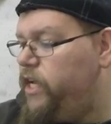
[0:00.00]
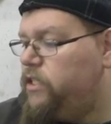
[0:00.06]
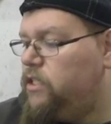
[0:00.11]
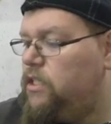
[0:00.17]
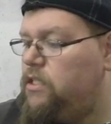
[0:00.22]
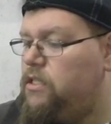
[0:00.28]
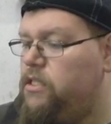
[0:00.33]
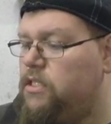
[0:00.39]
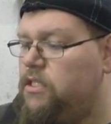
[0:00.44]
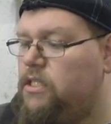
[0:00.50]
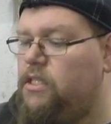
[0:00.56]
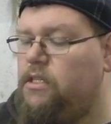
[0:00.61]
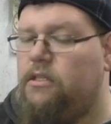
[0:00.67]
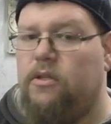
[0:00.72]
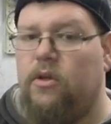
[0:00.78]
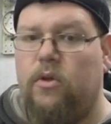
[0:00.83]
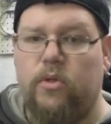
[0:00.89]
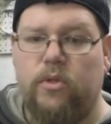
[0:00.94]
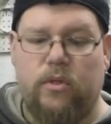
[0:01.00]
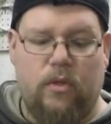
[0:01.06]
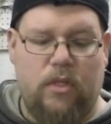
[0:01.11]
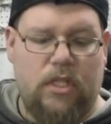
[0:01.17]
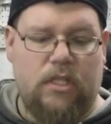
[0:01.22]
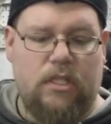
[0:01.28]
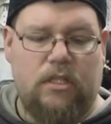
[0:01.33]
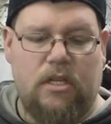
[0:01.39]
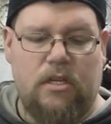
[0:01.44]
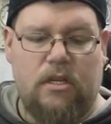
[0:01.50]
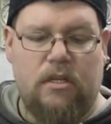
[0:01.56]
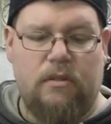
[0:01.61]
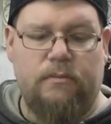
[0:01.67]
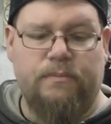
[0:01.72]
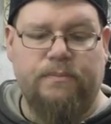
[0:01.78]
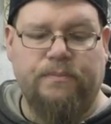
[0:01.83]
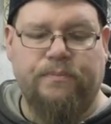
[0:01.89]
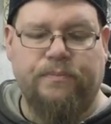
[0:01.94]
actually done six holes on this
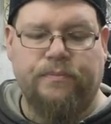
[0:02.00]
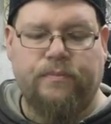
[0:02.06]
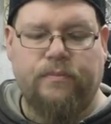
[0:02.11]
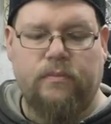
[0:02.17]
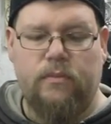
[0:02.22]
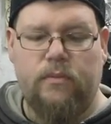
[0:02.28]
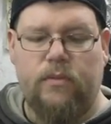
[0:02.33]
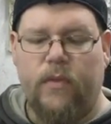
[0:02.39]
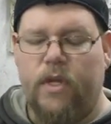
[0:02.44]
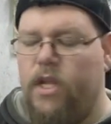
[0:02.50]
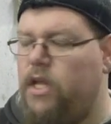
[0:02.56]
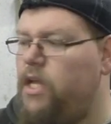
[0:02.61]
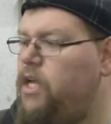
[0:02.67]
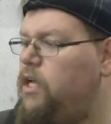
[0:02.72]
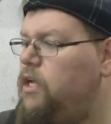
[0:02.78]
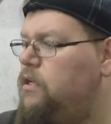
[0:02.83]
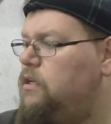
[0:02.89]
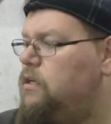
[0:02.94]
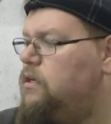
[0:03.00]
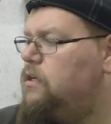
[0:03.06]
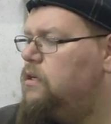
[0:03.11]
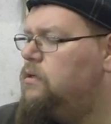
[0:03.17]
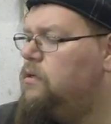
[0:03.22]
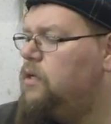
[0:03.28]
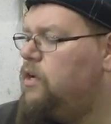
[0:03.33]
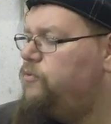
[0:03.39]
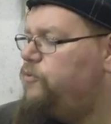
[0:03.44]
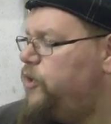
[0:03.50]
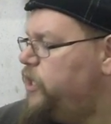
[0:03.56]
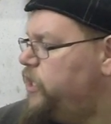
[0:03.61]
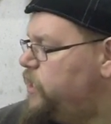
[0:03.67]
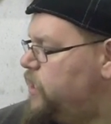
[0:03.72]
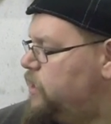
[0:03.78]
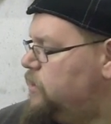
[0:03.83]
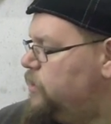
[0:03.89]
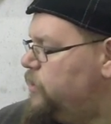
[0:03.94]
side, and uh, I
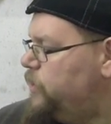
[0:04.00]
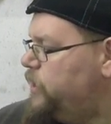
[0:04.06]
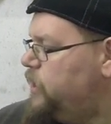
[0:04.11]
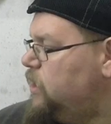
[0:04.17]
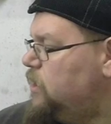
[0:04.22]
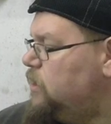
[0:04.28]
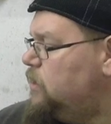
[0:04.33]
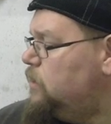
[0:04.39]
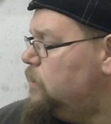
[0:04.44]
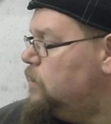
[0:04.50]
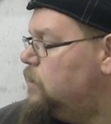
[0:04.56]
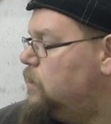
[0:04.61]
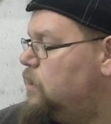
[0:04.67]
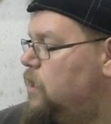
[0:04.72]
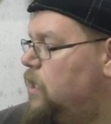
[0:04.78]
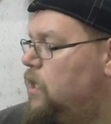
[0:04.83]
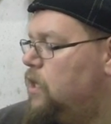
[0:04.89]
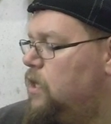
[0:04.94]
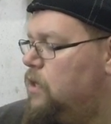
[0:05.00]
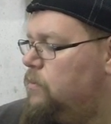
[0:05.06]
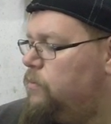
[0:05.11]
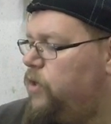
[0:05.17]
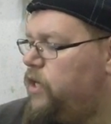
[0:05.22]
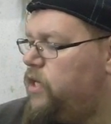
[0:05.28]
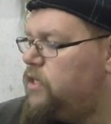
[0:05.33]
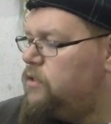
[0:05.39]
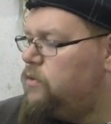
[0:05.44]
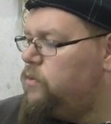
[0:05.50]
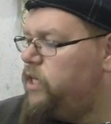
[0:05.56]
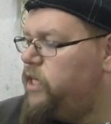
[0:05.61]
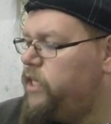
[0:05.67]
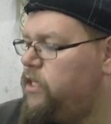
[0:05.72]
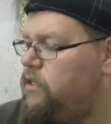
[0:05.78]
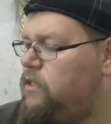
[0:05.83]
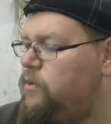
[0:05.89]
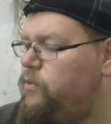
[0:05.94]
figured I'd go ahead because when
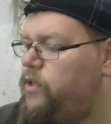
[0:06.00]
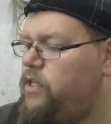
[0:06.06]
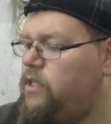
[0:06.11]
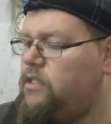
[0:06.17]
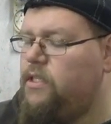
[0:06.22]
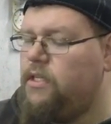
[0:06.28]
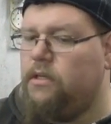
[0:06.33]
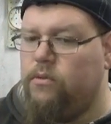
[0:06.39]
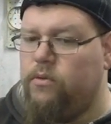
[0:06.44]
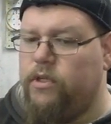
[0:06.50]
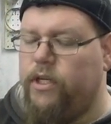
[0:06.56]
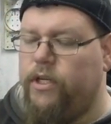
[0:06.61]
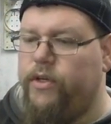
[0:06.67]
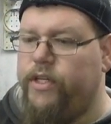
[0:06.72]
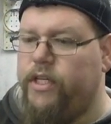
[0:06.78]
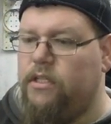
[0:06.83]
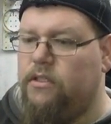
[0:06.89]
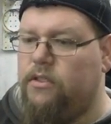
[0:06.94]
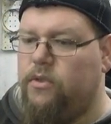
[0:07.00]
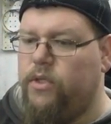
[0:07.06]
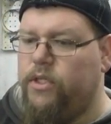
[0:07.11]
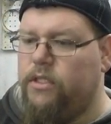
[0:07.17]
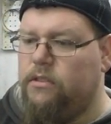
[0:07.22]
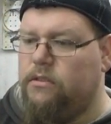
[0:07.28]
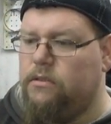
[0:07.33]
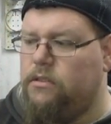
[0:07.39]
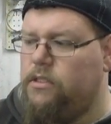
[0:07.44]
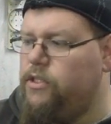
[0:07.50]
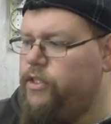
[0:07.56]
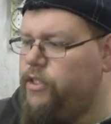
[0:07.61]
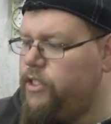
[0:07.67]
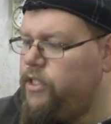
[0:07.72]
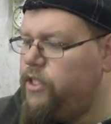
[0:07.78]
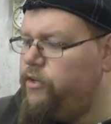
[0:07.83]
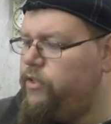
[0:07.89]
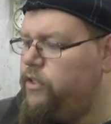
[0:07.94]
I get done with this side, I want to go ahead and torque, you know,
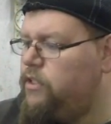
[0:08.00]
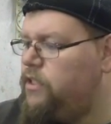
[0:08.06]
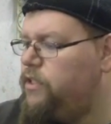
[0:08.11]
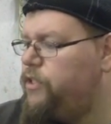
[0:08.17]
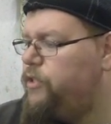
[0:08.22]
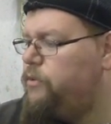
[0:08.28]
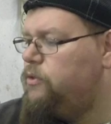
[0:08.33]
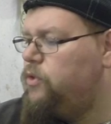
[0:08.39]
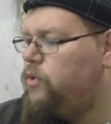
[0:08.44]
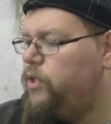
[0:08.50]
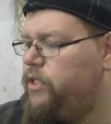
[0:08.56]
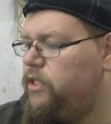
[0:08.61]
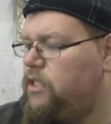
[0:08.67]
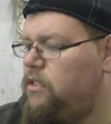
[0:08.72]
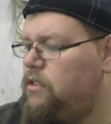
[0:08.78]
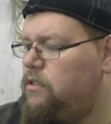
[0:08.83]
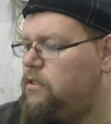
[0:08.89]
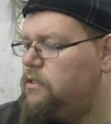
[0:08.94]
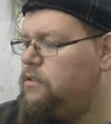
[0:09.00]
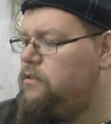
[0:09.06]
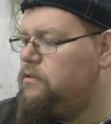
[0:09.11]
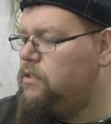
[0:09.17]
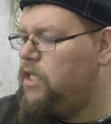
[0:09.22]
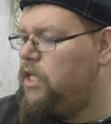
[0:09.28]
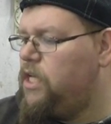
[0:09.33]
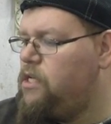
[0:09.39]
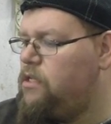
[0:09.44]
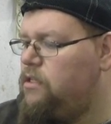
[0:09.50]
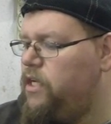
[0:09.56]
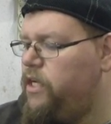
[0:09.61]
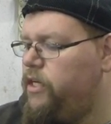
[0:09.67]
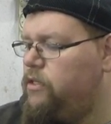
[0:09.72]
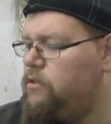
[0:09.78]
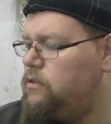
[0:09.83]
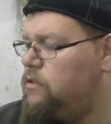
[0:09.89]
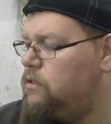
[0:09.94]
clean everything up, torque the uh, the head
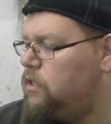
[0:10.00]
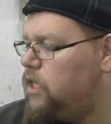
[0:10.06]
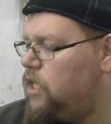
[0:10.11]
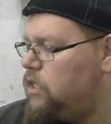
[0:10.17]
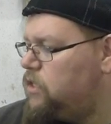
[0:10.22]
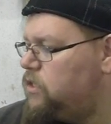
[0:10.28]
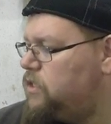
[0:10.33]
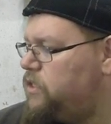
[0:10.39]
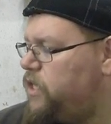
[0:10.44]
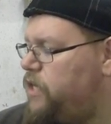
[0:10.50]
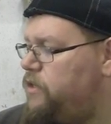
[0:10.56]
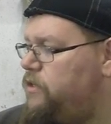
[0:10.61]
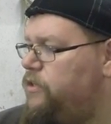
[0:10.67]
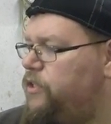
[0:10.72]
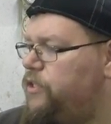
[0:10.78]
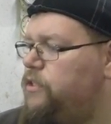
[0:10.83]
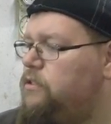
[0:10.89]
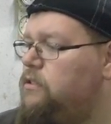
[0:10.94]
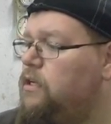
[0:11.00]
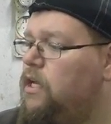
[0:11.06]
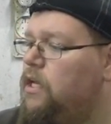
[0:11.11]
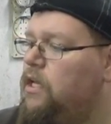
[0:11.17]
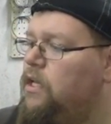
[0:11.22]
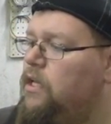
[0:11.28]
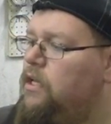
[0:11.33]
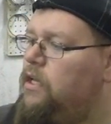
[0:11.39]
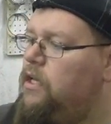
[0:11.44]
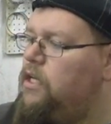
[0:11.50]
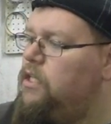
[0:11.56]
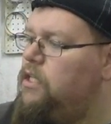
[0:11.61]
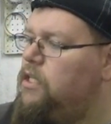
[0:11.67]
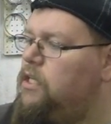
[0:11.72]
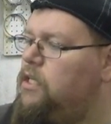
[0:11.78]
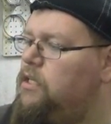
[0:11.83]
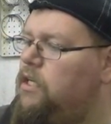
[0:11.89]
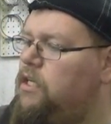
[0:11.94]
down, get this side done, and
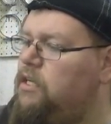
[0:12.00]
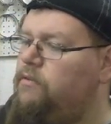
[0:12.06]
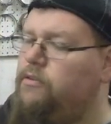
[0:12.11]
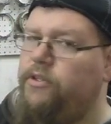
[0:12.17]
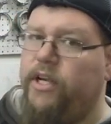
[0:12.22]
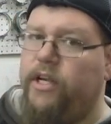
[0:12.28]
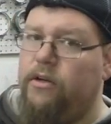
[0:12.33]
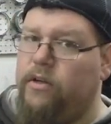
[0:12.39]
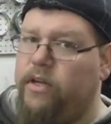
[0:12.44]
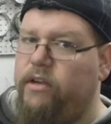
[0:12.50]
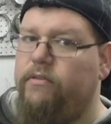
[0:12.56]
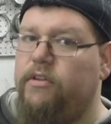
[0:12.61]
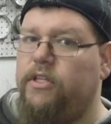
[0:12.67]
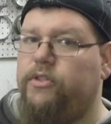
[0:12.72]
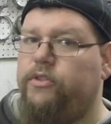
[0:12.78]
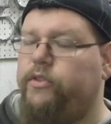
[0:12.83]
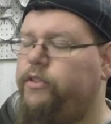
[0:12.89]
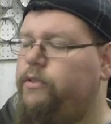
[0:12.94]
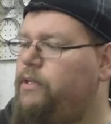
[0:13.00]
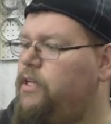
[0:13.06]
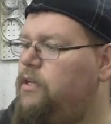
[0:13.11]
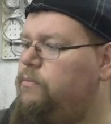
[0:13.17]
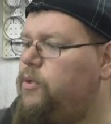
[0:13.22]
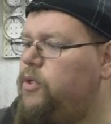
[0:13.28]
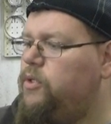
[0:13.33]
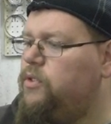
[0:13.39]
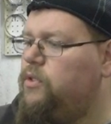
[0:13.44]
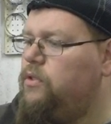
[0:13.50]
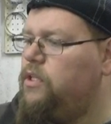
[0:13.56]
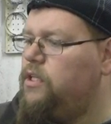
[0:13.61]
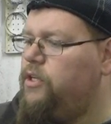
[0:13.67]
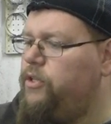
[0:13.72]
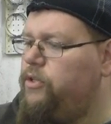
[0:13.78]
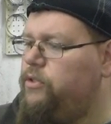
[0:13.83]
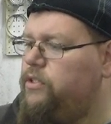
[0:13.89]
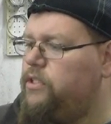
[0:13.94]
then even though I don't have any stripped head bolts on the
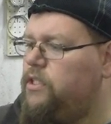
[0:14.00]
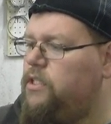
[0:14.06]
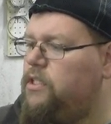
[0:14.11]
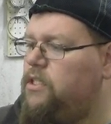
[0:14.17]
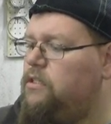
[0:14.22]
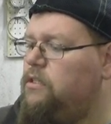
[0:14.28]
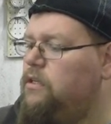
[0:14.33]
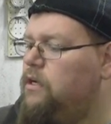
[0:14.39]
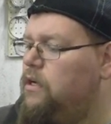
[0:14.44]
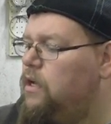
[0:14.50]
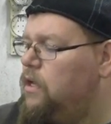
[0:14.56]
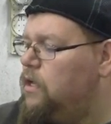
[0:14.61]
other side,